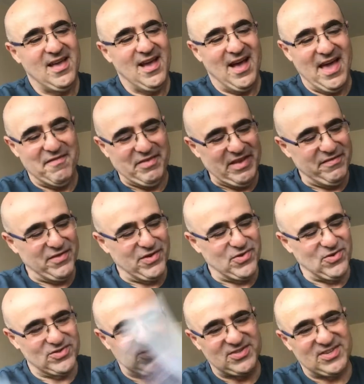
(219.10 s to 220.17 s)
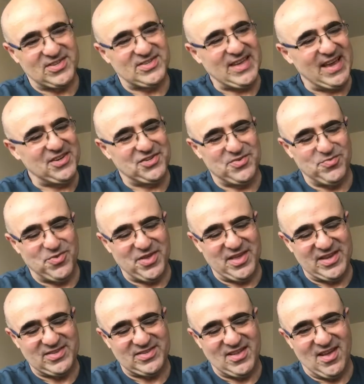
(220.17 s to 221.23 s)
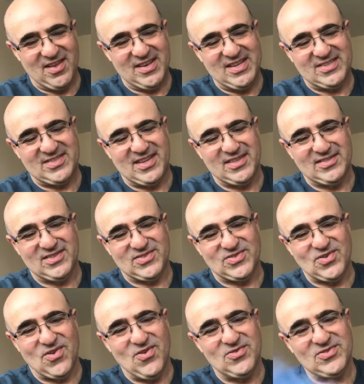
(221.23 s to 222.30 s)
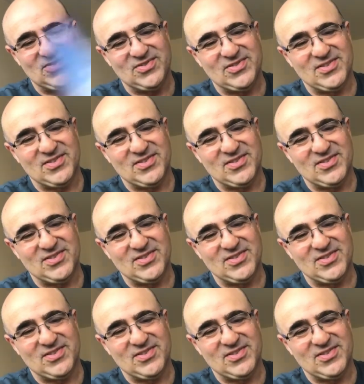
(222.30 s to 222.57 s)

haven't even got to the section where they start listing the songs.